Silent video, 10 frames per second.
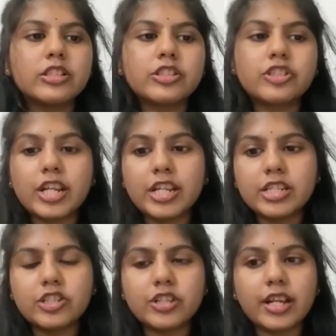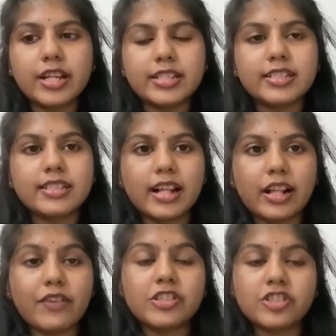change
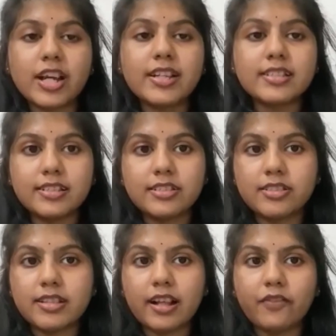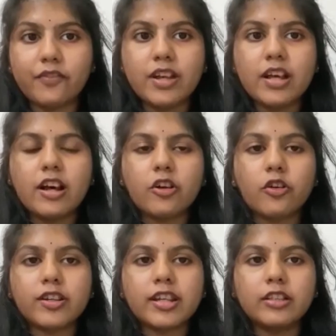itself, adjust itself
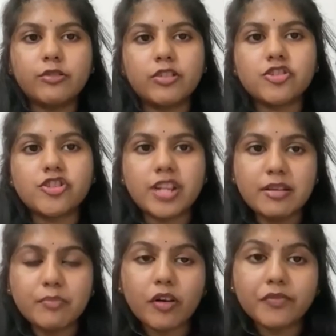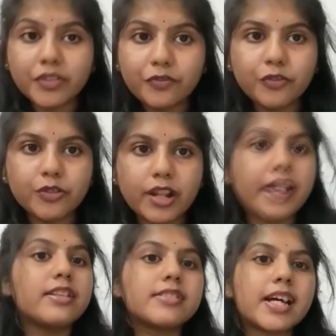according to the shape of the foot and
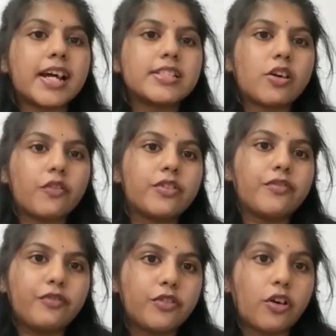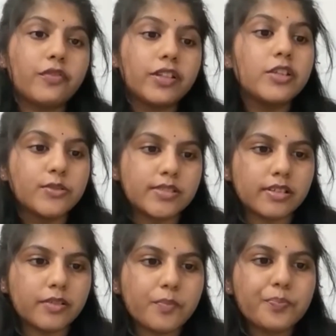the size of the foot of the user.
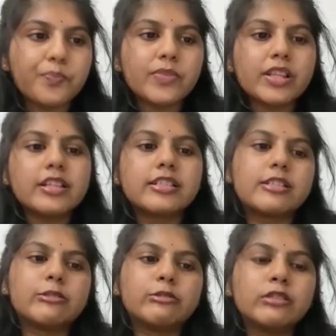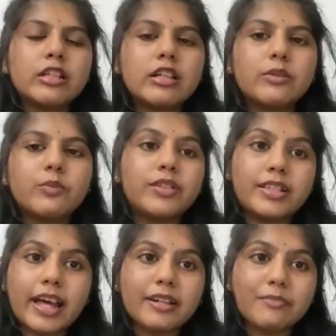So with
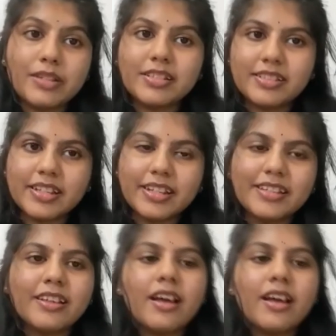that being said,